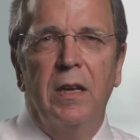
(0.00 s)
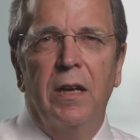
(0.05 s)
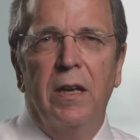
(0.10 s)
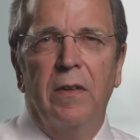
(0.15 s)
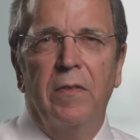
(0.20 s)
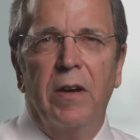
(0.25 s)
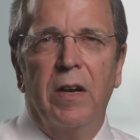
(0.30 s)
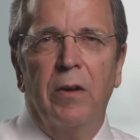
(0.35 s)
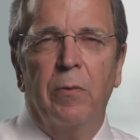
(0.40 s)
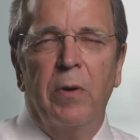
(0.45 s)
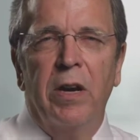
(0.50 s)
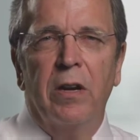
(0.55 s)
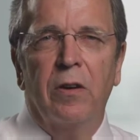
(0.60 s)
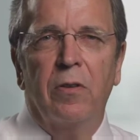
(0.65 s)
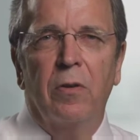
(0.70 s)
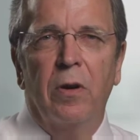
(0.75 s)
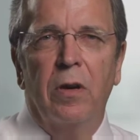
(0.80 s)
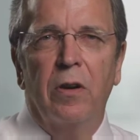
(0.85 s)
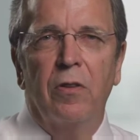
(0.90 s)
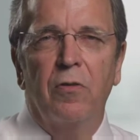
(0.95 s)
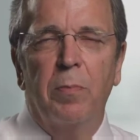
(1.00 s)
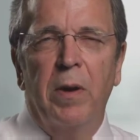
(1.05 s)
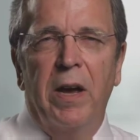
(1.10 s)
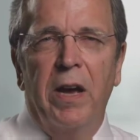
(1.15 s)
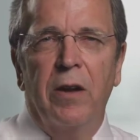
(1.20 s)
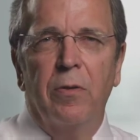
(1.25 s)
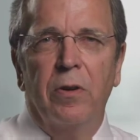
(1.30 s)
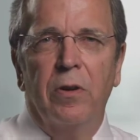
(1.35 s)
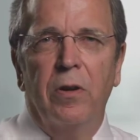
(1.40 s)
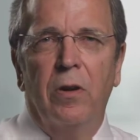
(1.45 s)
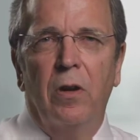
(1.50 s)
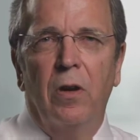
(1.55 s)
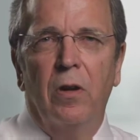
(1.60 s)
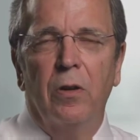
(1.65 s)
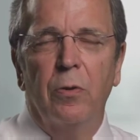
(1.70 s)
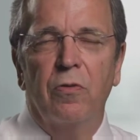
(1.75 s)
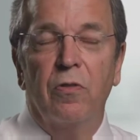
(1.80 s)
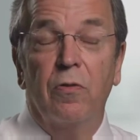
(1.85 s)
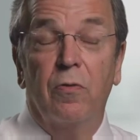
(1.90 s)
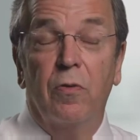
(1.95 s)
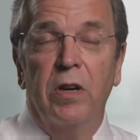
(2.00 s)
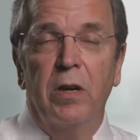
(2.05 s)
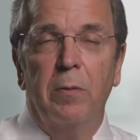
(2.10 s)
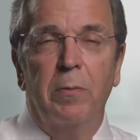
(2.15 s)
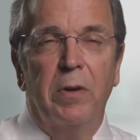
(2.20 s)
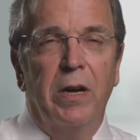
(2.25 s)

and then I ran across Patrick Hall, who was a friend